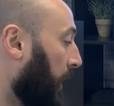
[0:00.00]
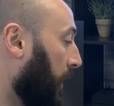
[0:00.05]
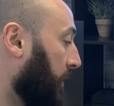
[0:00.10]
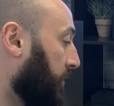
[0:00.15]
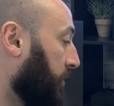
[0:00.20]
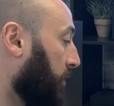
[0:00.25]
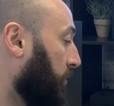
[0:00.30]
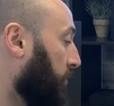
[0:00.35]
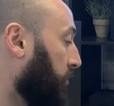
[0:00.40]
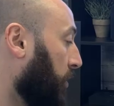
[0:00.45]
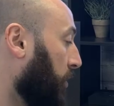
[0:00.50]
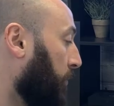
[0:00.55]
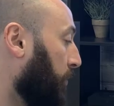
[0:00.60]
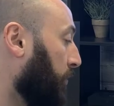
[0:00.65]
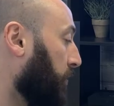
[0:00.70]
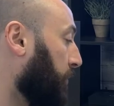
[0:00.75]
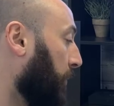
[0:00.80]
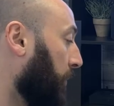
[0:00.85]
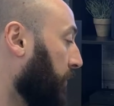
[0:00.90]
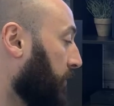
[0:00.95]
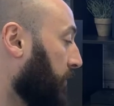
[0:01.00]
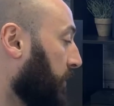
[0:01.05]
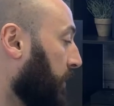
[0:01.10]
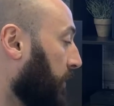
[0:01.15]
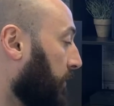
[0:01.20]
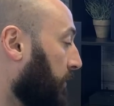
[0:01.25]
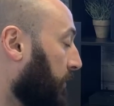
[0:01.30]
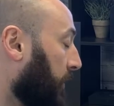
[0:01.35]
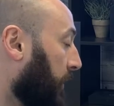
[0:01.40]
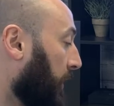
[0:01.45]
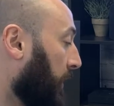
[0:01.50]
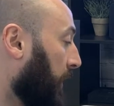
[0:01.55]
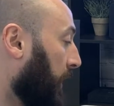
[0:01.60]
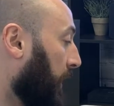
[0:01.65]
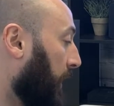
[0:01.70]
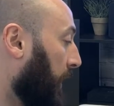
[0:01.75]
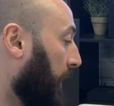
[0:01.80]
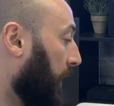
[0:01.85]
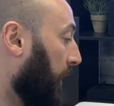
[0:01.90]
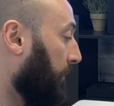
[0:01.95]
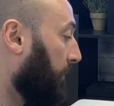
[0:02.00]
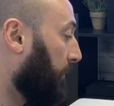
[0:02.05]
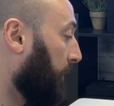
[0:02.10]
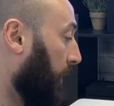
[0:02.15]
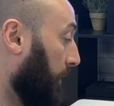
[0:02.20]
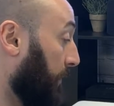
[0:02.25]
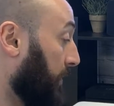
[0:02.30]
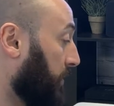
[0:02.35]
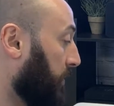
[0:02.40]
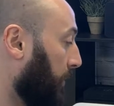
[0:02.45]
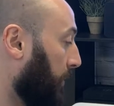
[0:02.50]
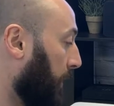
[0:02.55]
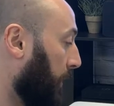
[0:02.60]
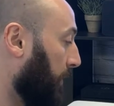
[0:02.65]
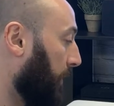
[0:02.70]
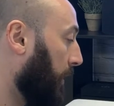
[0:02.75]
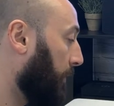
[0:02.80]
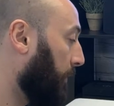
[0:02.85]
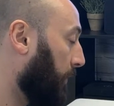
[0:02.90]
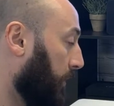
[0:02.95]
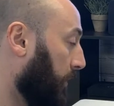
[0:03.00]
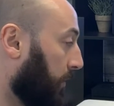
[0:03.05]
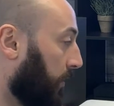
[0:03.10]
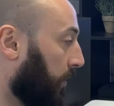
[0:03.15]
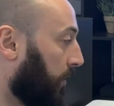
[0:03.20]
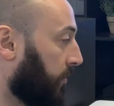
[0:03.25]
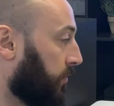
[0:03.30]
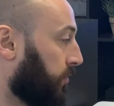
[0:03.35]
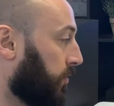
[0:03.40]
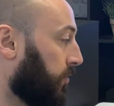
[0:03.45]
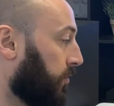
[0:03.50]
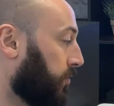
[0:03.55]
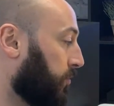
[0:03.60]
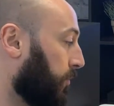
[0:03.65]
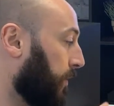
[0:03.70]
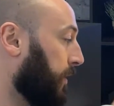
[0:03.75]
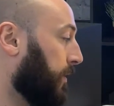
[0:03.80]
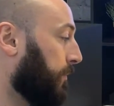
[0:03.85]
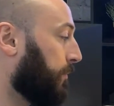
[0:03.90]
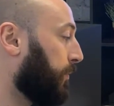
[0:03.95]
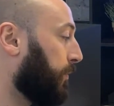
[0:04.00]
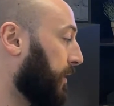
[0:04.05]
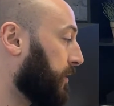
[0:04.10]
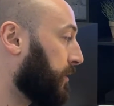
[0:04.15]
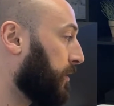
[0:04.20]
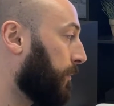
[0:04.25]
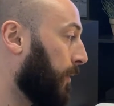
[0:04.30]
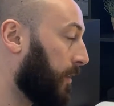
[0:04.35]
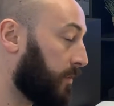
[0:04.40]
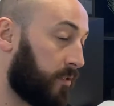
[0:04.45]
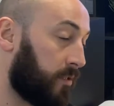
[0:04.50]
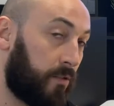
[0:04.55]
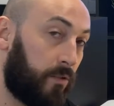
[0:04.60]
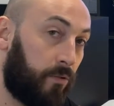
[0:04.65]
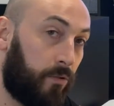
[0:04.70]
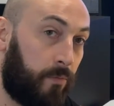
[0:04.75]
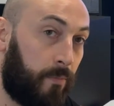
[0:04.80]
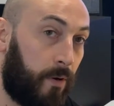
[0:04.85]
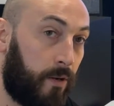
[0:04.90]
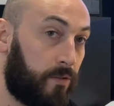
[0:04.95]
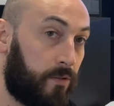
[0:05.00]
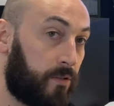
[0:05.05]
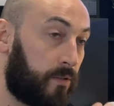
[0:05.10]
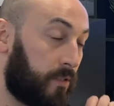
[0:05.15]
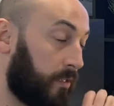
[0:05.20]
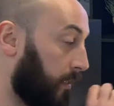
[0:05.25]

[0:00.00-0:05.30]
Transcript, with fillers: so super responsive. Um, I missed the button there, but as soon as we press the button, almost